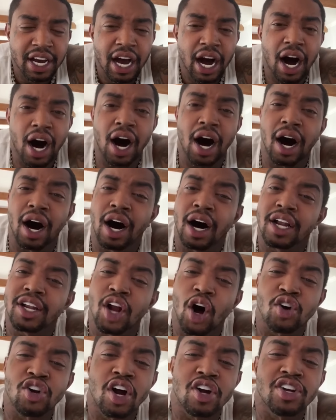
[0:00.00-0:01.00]
Uh uh. No,
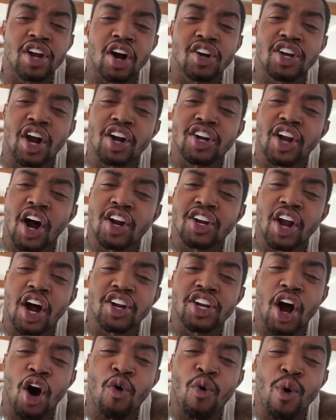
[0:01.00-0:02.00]
no, no, no, no, no,
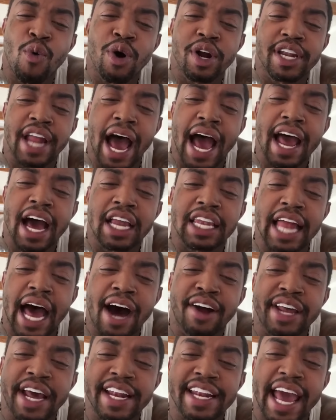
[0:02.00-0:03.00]
no. We will not allow
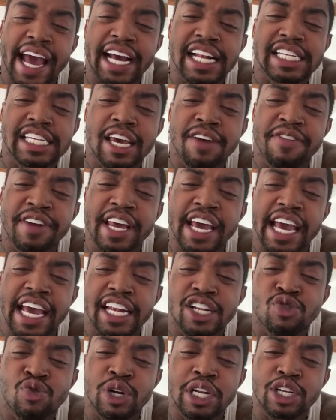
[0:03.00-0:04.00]
that negativity in
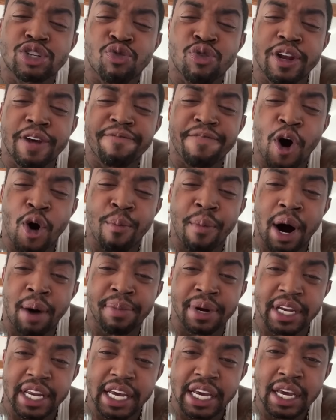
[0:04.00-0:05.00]
2024, Momma
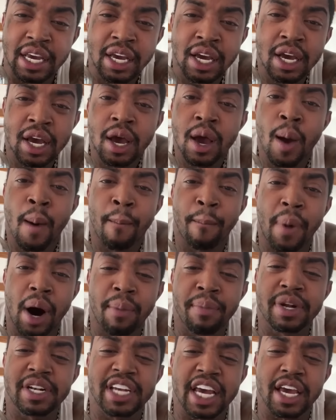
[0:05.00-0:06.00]
Dee. Momma
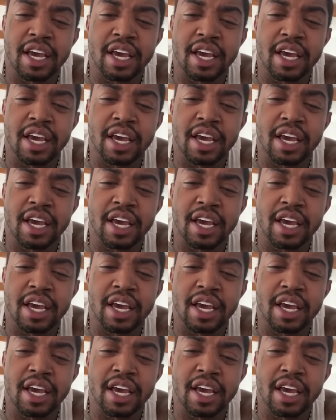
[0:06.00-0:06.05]
Dee.